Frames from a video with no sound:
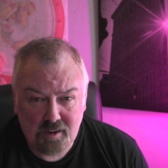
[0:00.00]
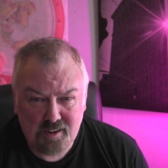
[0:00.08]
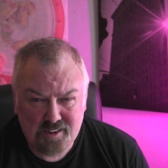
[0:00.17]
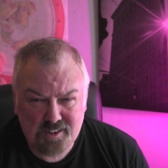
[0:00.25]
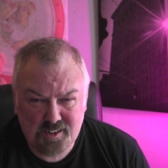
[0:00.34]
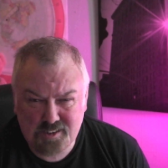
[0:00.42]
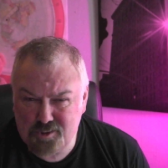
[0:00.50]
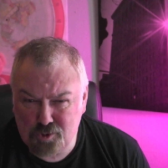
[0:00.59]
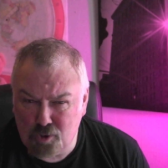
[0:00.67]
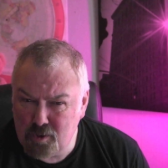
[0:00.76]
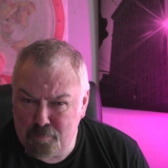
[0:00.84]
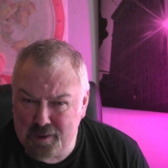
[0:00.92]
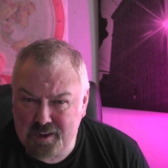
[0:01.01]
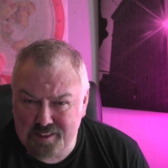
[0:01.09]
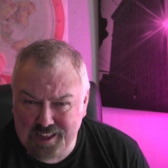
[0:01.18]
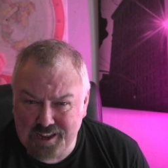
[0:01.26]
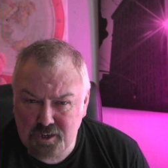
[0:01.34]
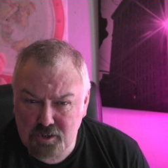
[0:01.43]
Just don't make it
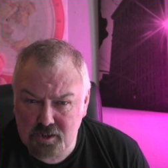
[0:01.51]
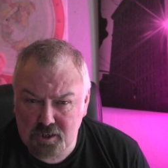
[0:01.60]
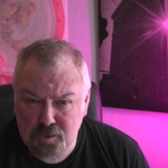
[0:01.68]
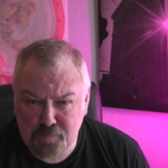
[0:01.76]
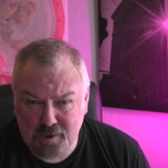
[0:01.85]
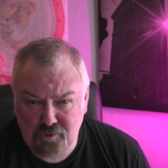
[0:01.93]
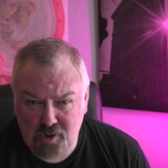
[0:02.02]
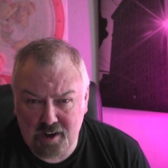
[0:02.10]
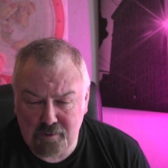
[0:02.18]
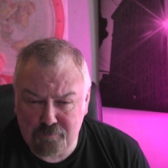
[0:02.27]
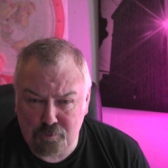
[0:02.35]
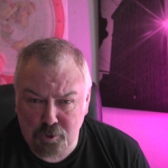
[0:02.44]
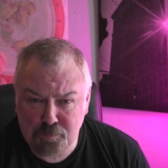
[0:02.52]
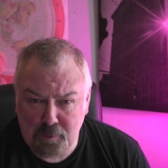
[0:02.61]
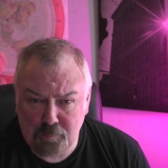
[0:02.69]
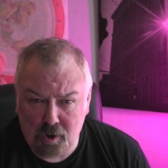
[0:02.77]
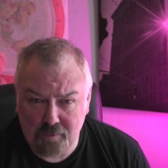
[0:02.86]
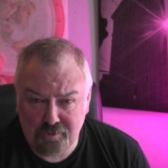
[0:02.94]
dangerous by trying to force
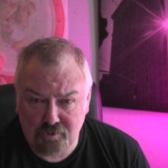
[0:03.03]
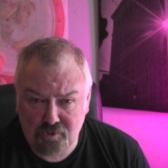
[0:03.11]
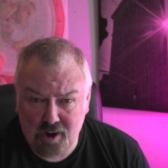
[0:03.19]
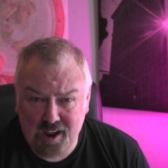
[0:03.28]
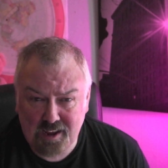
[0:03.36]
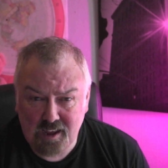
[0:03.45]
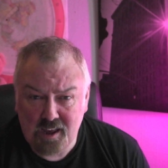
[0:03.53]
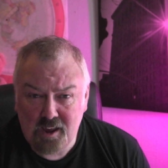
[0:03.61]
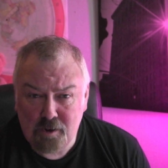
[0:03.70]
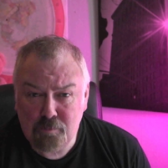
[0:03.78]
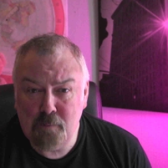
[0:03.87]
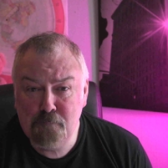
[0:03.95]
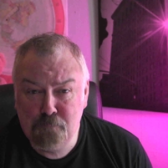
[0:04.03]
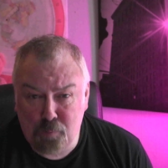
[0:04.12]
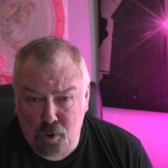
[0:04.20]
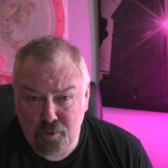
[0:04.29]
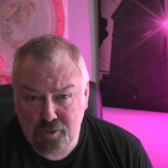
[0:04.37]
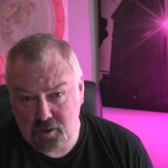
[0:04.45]
people off the track when
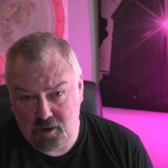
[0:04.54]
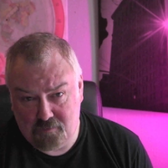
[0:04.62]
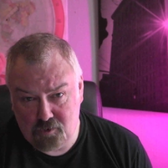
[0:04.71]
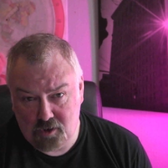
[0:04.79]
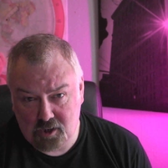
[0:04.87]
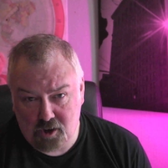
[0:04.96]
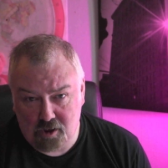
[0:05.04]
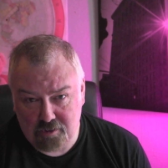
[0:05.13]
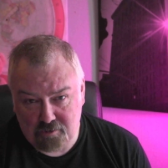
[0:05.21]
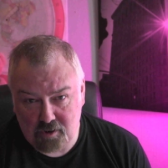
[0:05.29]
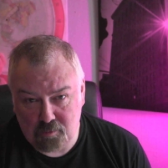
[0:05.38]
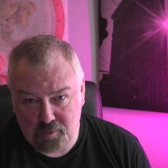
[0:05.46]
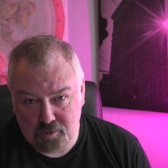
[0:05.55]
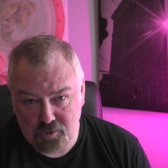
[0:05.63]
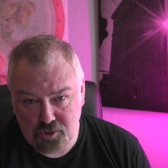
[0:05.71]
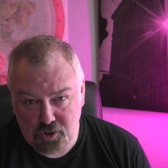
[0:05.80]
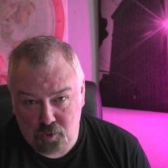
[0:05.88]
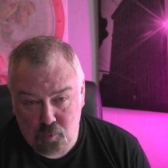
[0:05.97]
both of you have only got three wheels
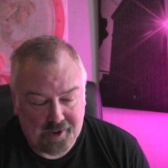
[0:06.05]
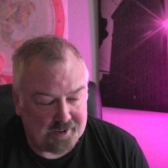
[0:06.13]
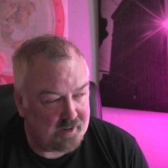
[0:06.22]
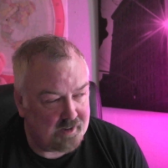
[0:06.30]
in your wagon.